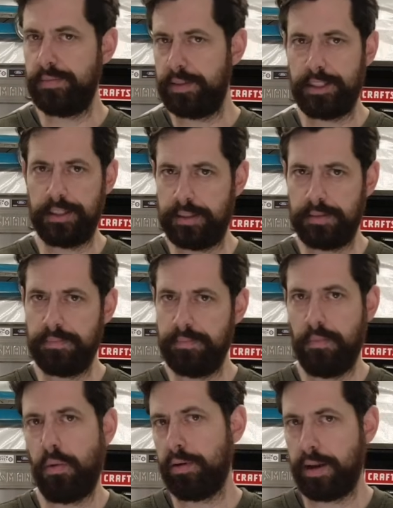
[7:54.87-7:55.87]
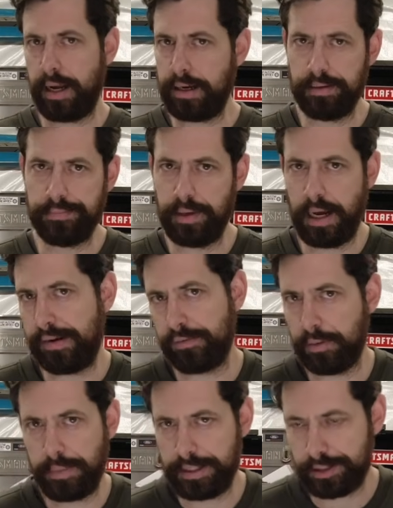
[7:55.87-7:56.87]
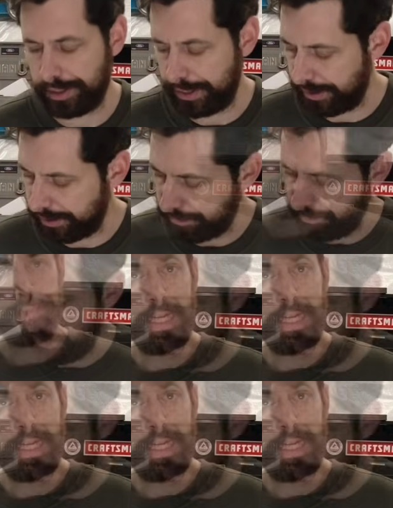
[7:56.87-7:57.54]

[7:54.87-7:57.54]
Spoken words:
which is more than I could ever imagine needing.